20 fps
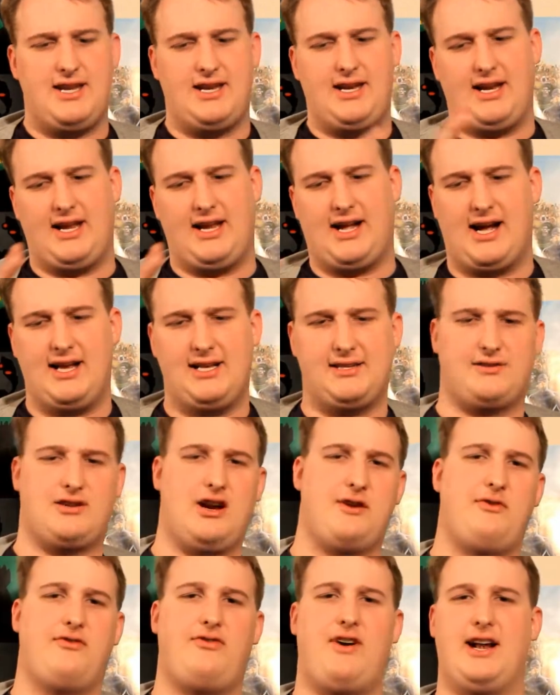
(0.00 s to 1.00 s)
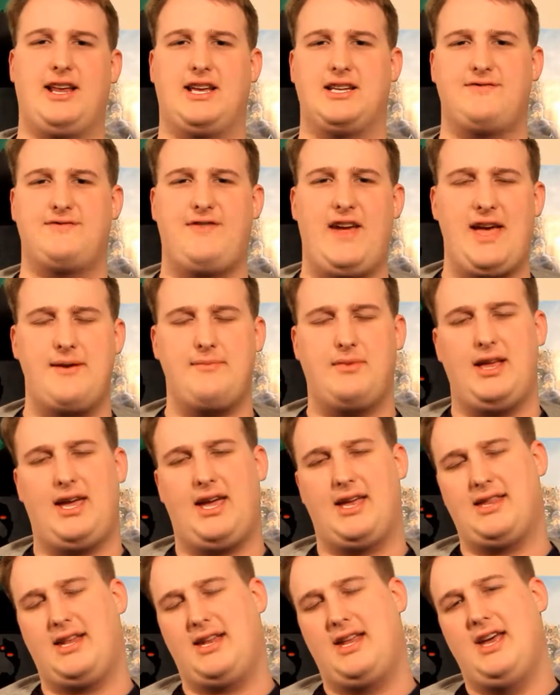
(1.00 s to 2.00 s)
and he kind of has trouble finding his family,
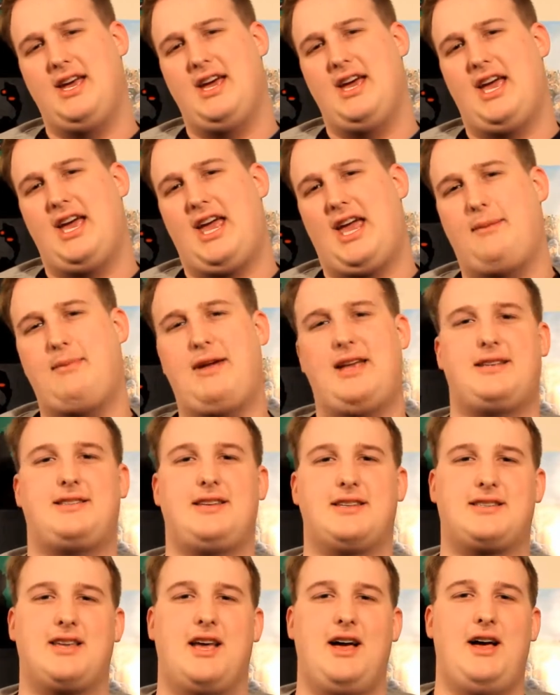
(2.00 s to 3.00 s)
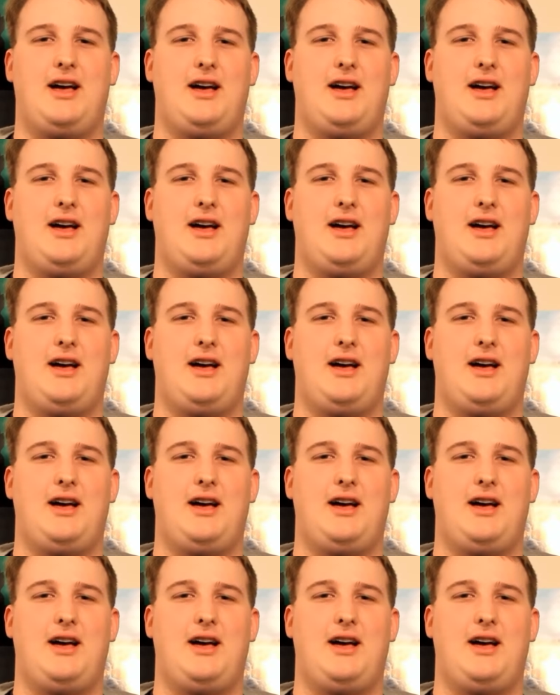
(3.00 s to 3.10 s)
and then he meets this